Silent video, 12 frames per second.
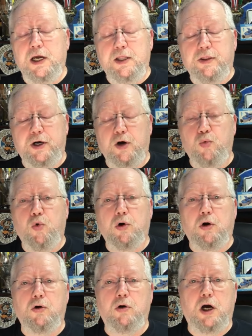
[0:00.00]
there
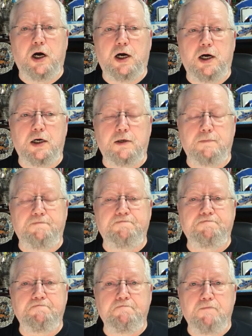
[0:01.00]
were,
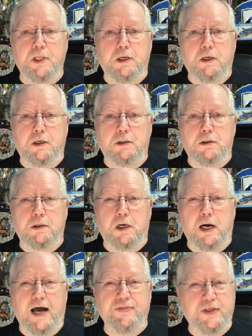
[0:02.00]

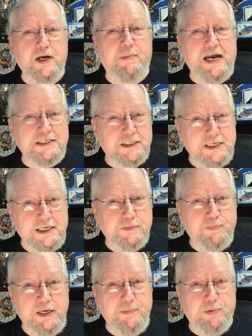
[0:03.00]
I think, about 6
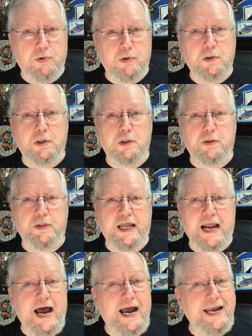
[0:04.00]
people
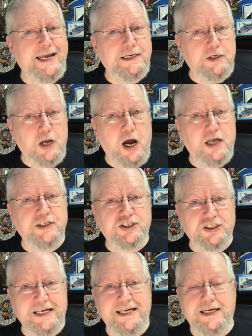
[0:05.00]
that I had not
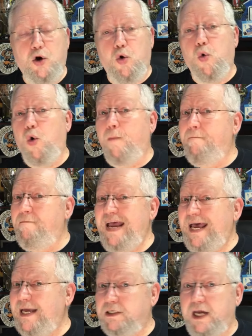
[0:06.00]
seen or
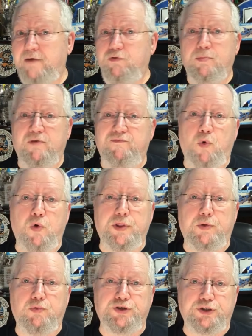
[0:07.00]
met ever before
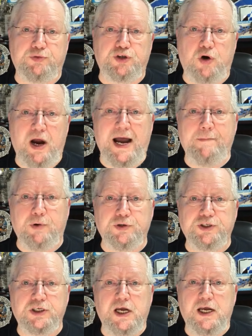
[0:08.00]
that were
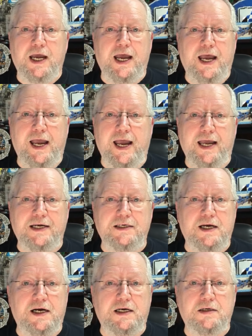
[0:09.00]
subscribers. And
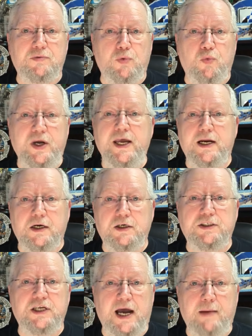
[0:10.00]
we had a
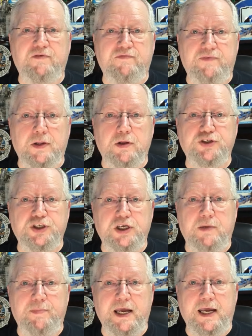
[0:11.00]
good time of
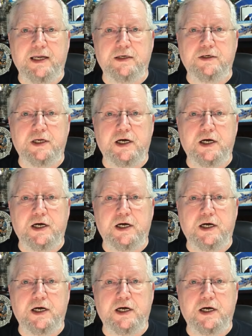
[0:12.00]
fellowship. And